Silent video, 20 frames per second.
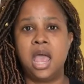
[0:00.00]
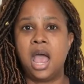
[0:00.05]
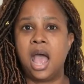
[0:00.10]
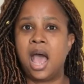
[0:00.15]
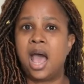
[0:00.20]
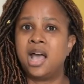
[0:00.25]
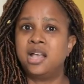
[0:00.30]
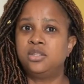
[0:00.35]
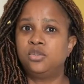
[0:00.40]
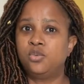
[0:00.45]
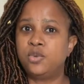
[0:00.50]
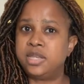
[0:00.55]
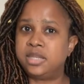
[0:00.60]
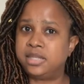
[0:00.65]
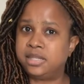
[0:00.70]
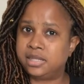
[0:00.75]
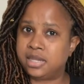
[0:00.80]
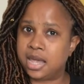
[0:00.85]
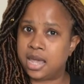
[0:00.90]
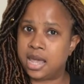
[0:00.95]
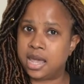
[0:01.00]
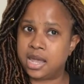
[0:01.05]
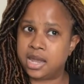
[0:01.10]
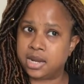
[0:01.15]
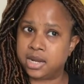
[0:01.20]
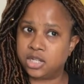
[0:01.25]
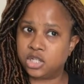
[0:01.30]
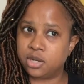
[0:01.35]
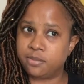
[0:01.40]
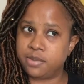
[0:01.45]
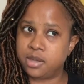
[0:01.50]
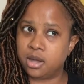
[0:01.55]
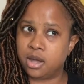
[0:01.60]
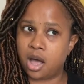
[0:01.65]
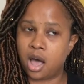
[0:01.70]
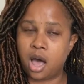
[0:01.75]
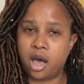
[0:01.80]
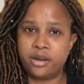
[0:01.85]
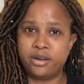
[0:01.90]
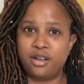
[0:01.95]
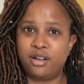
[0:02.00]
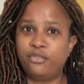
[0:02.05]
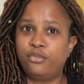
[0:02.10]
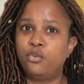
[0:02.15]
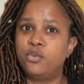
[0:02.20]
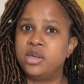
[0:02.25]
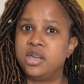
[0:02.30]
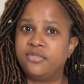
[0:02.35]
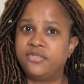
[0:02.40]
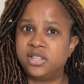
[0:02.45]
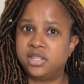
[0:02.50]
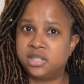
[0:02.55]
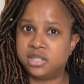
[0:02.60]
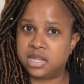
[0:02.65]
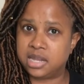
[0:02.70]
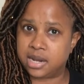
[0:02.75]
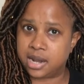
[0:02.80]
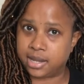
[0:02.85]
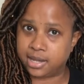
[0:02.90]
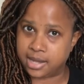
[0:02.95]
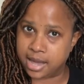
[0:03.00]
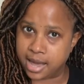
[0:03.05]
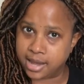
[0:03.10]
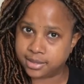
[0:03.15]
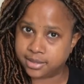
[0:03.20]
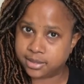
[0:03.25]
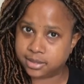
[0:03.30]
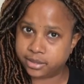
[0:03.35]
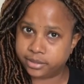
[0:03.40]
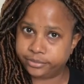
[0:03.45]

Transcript: as we say in Jamaica, enough way to skin a cat.